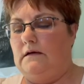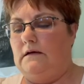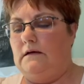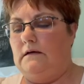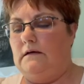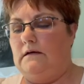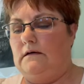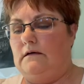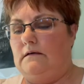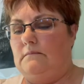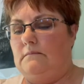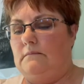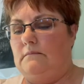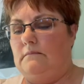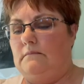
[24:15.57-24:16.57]

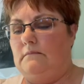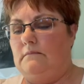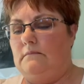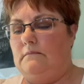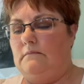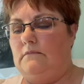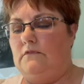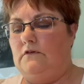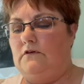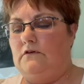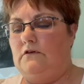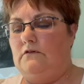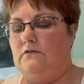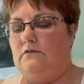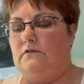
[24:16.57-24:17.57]
they're
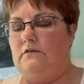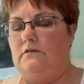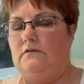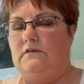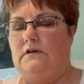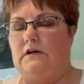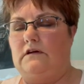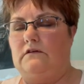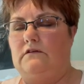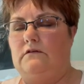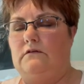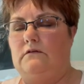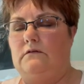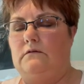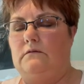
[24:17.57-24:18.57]
used to stick
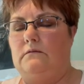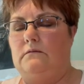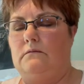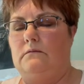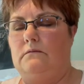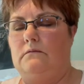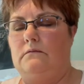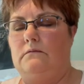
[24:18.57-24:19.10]
to